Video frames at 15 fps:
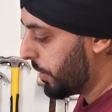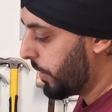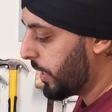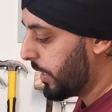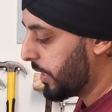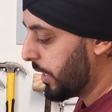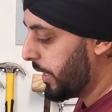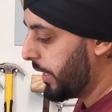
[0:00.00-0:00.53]
block
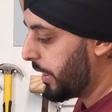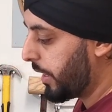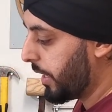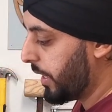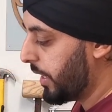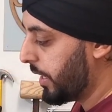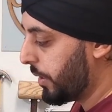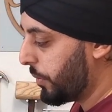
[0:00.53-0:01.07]
underneath
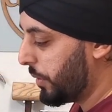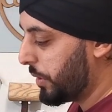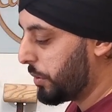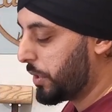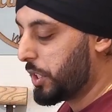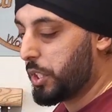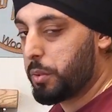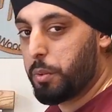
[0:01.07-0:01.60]
there
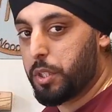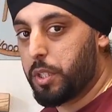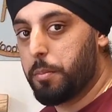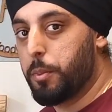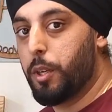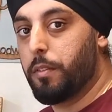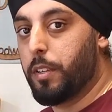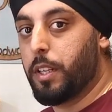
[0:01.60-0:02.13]
which just
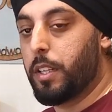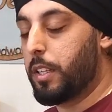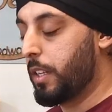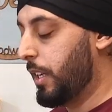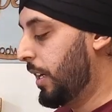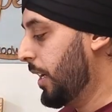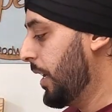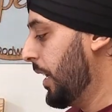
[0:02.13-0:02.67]
wasn't moving.
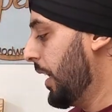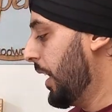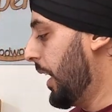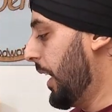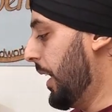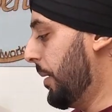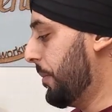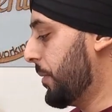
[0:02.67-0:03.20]

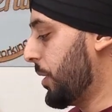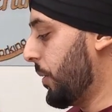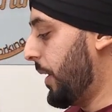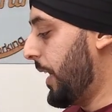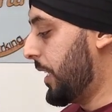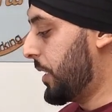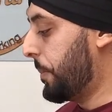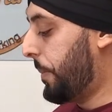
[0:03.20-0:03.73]
So I
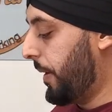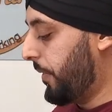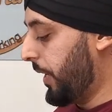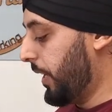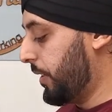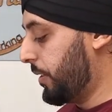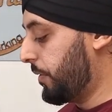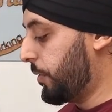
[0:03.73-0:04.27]
had to
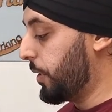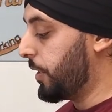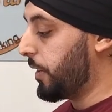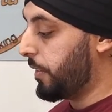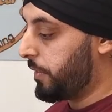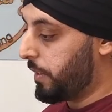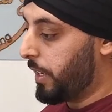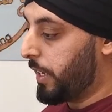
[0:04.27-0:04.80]
pivot it to 40
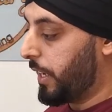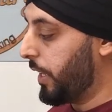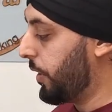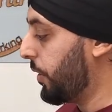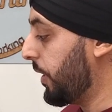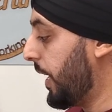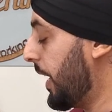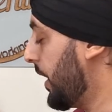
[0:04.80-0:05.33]
and get a good